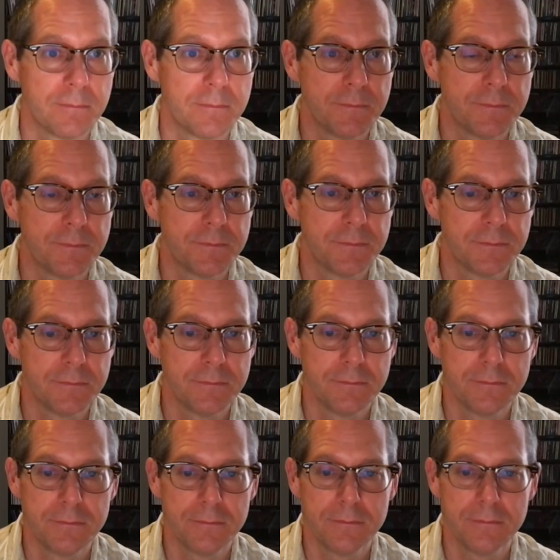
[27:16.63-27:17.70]

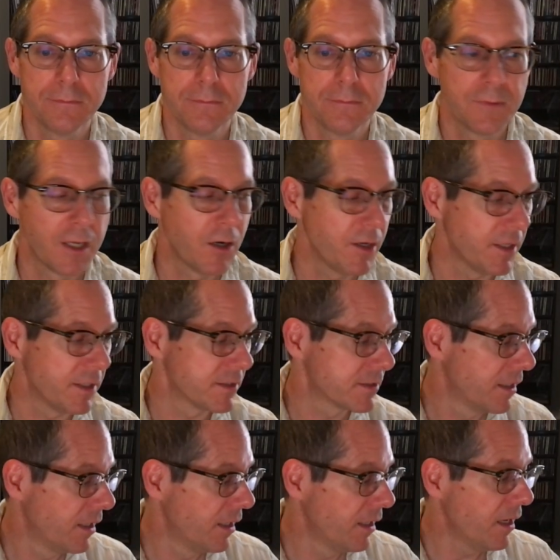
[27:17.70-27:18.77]
There it is.
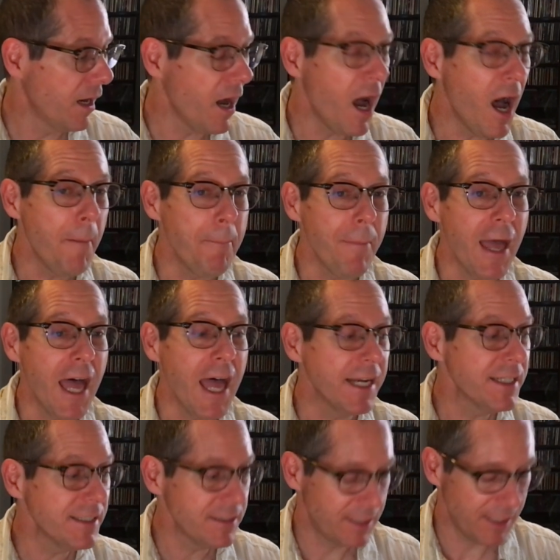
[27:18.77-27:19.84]
Up
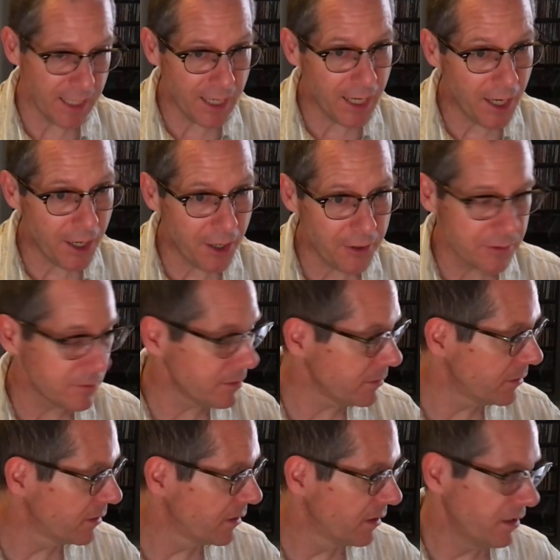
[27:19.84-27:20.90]
and
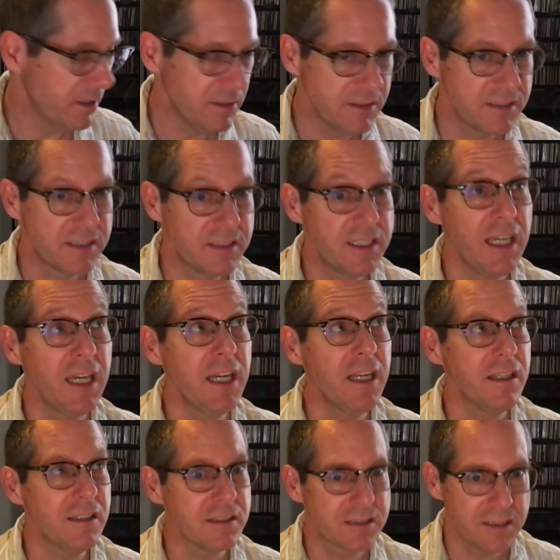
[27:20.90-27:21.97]
down,
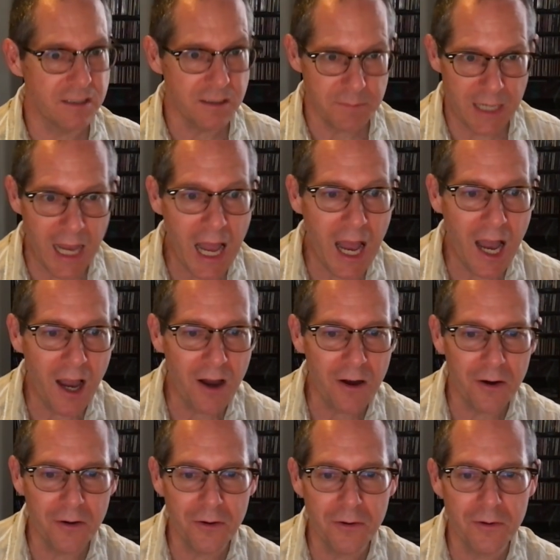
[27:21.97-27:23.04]
still
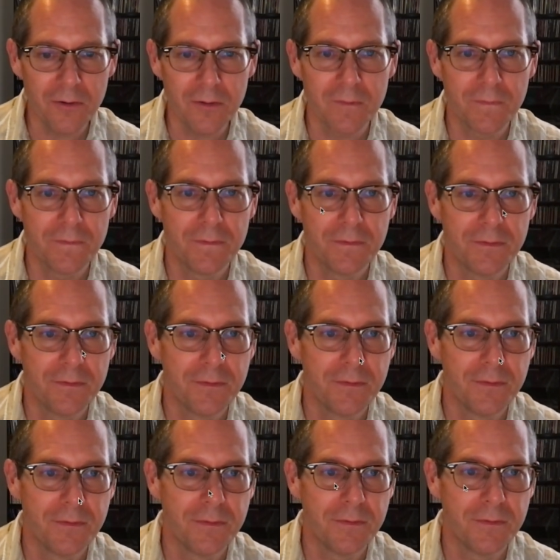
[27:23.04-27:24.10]
somehow
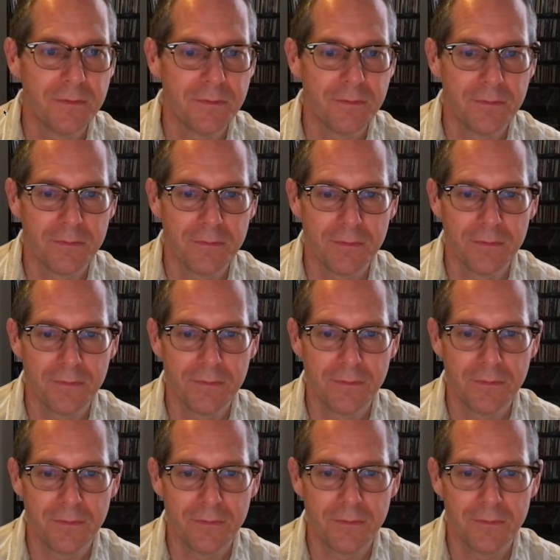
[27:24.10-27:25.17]
it's cloud
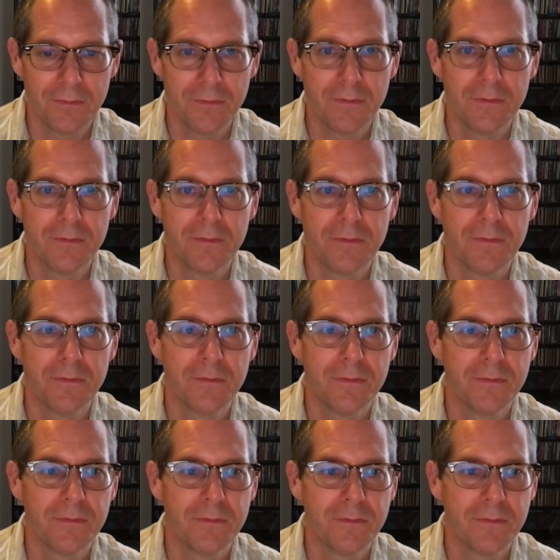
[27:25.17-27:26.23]

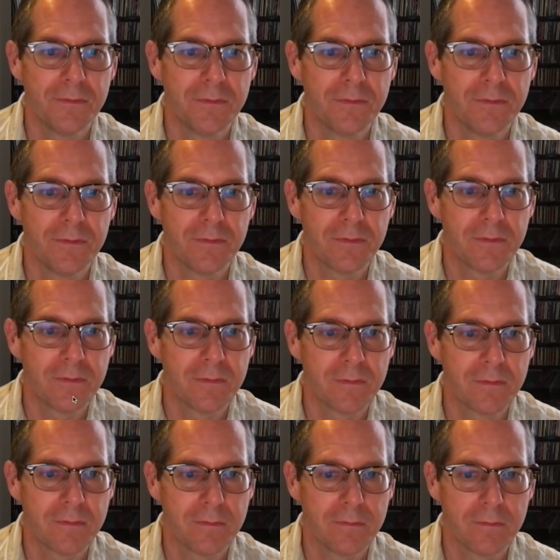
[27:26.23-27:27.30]
illusions.
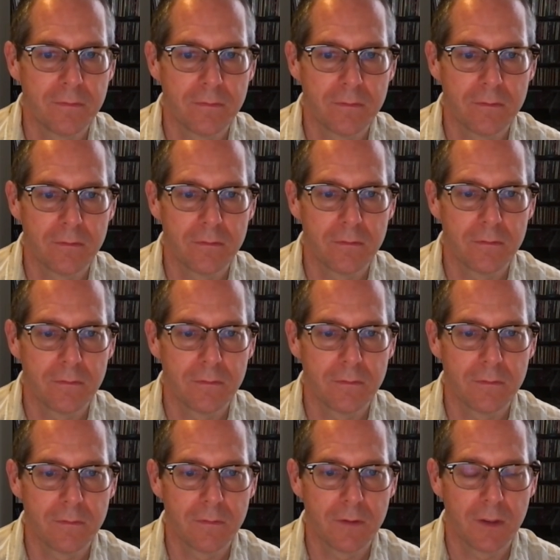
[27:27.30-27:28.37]
I recall,
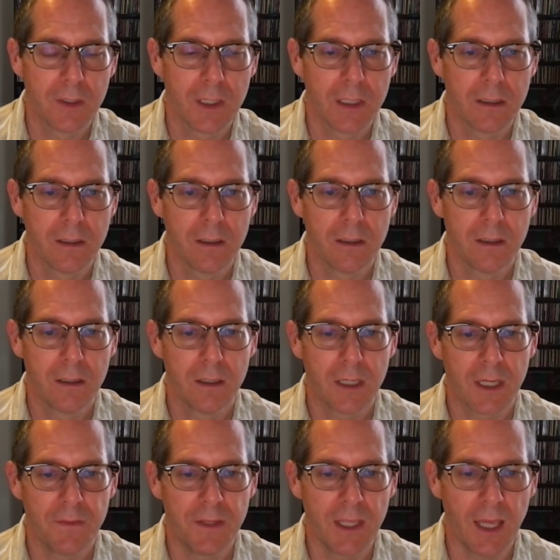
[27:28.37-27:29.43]

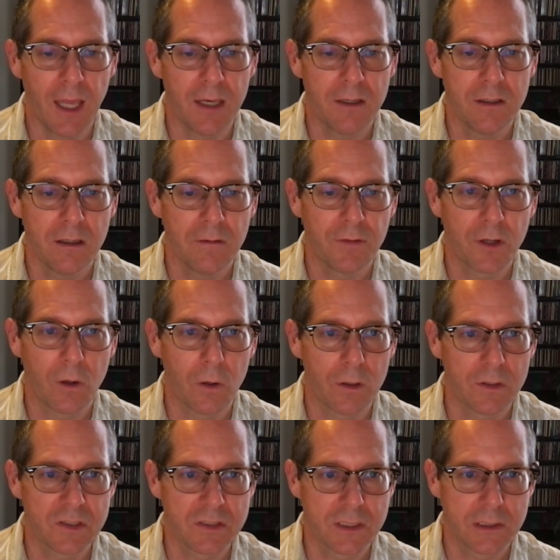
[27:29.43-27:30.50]
and the end of the
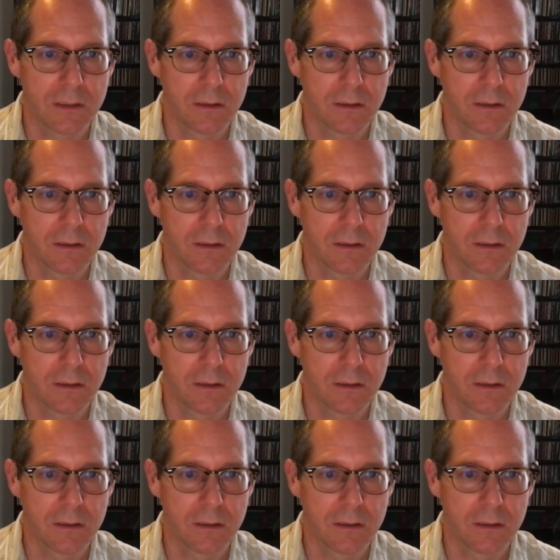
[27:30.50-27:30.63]
chorus.